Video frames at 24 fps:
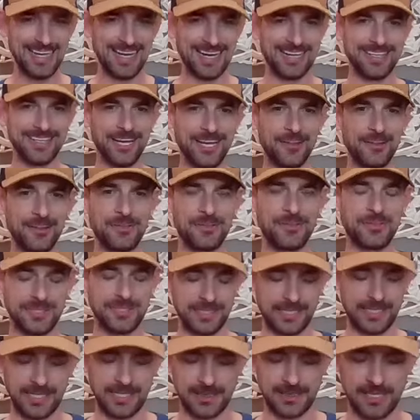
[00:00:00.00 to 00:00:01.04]
Another
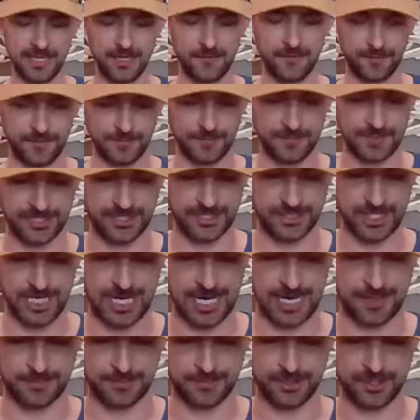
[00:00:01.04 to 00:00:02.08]
thing that I love from this
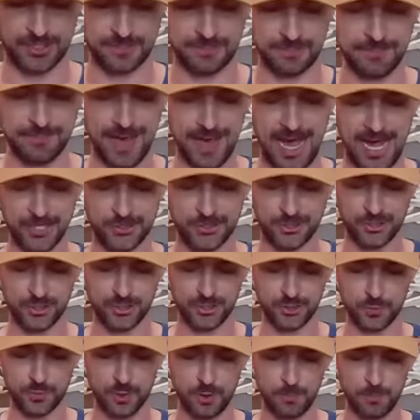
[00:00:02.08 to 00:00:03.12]
chapter is
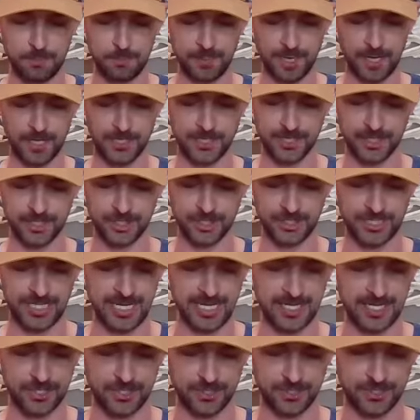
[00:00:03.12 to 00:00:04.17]
matchers will punish
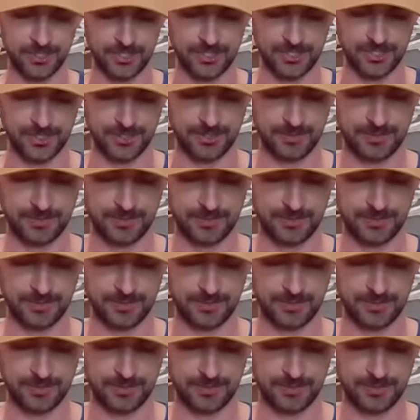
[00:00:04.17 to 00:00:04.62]
takers.